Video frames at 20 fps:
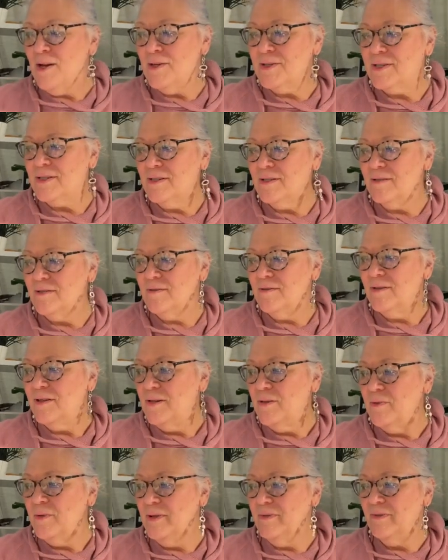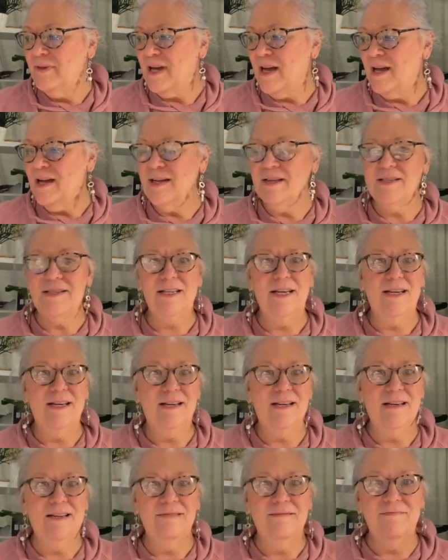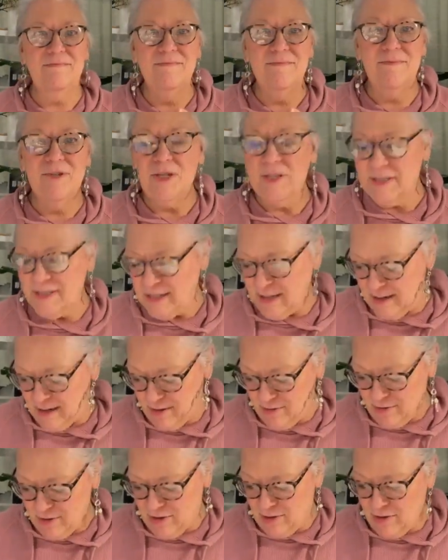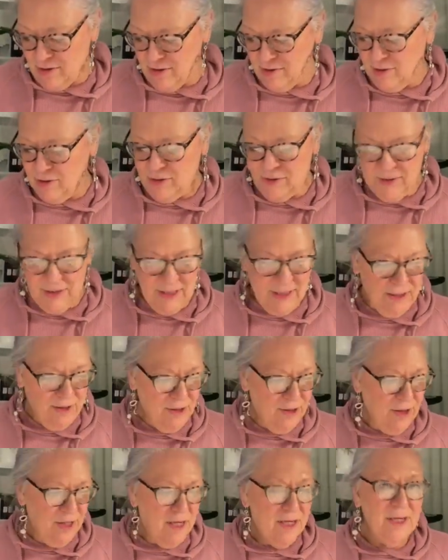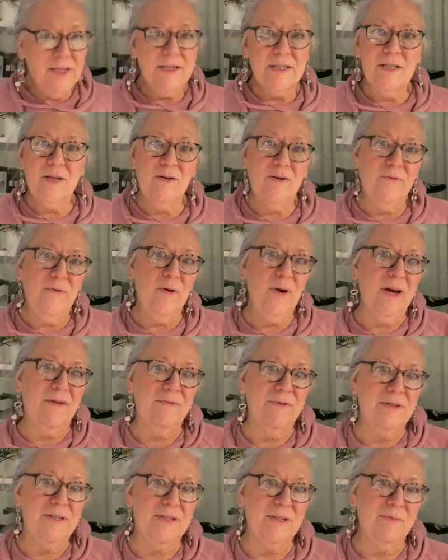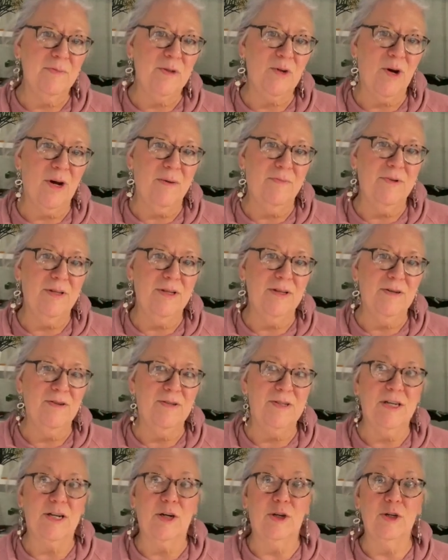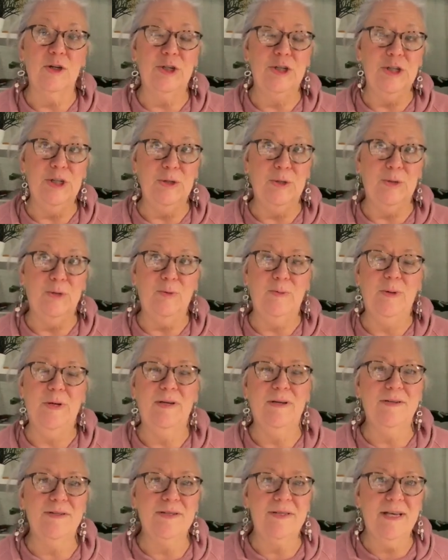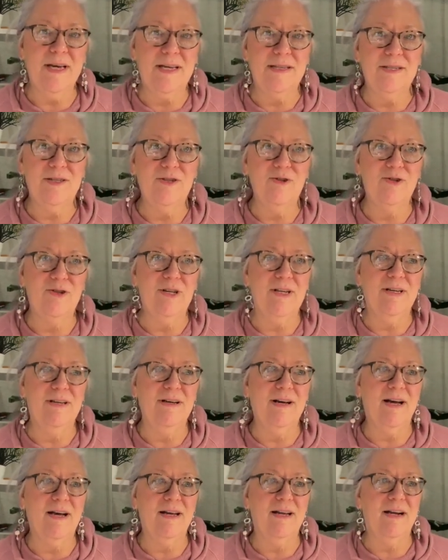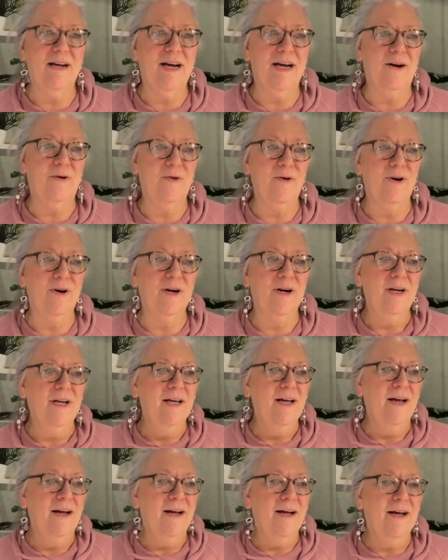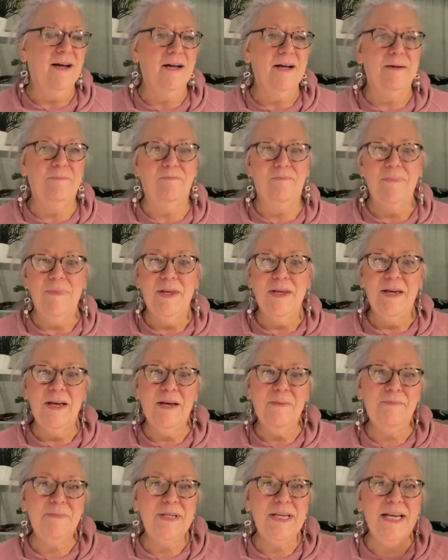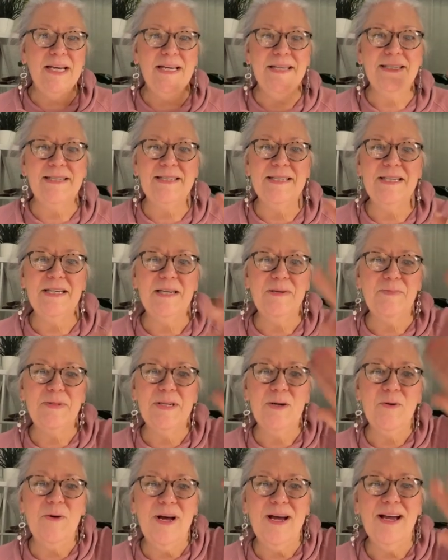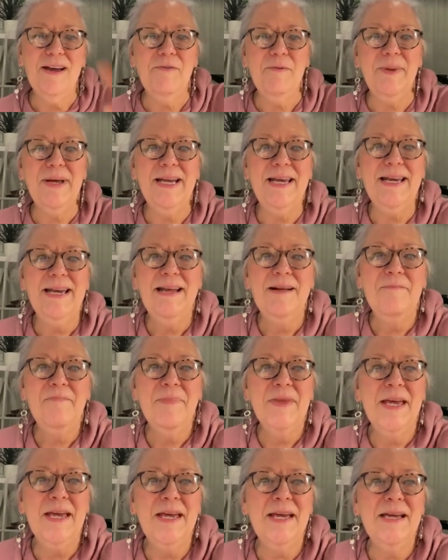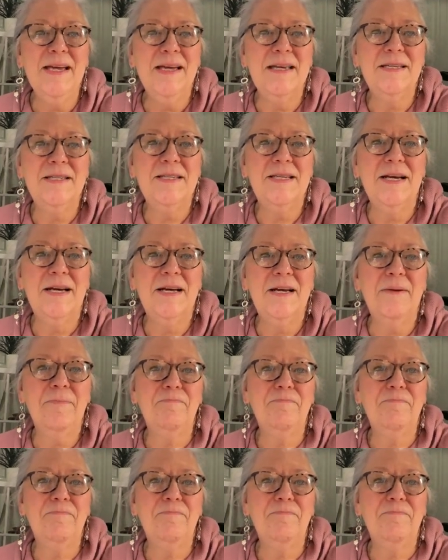Also, we've got just sent out our newsletter, so if you haven't subscribed to the newsletter, do, because that's usually got our updates, tips, oh hi everybody, and